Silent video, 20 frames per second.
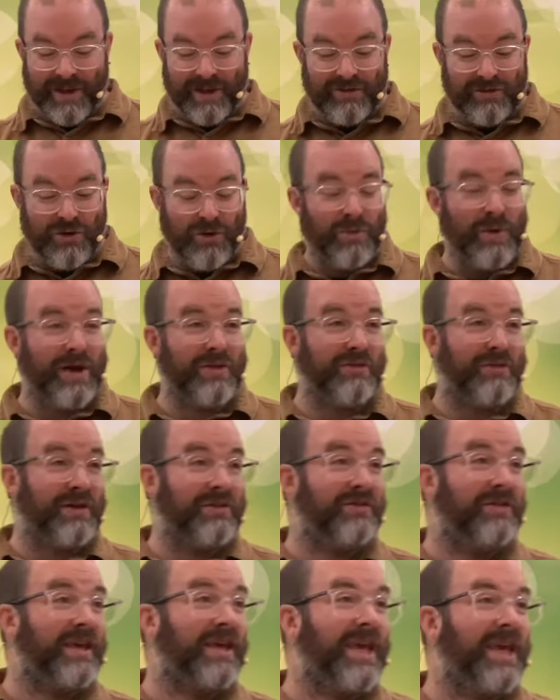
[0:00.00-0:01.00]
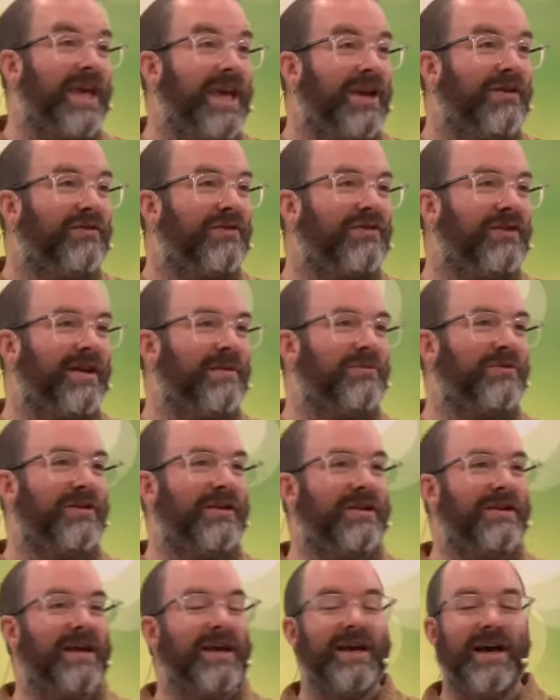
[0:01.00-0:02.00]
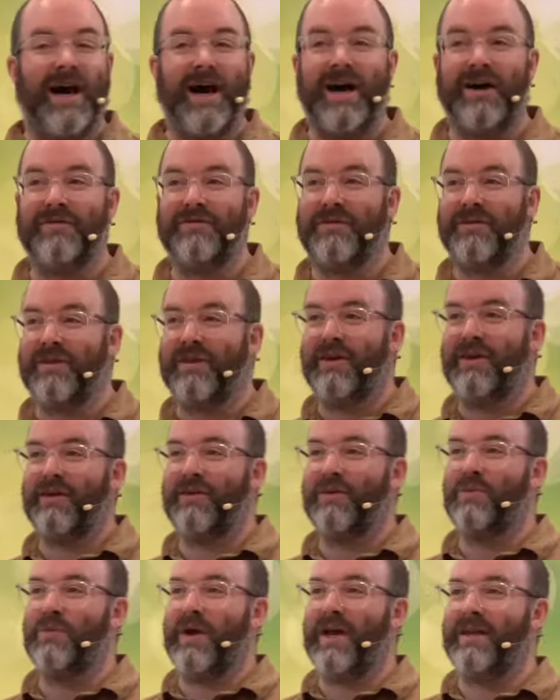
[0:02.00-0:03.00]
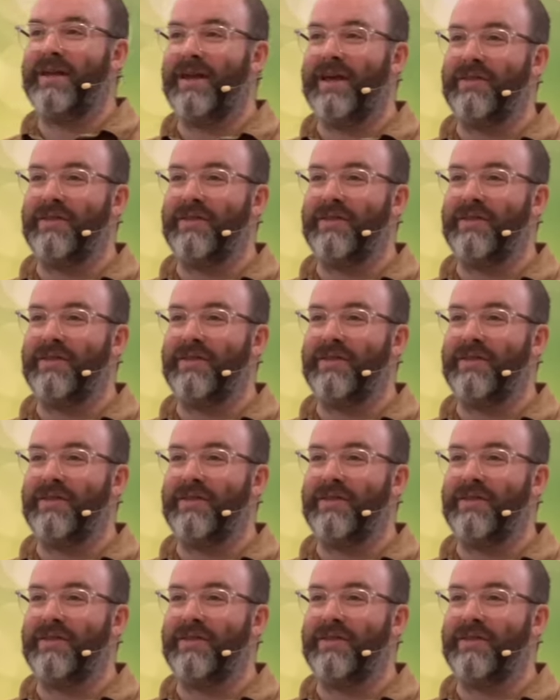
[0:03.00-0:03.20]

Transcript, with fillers: Do you know whether it's the cake reception after the wedding?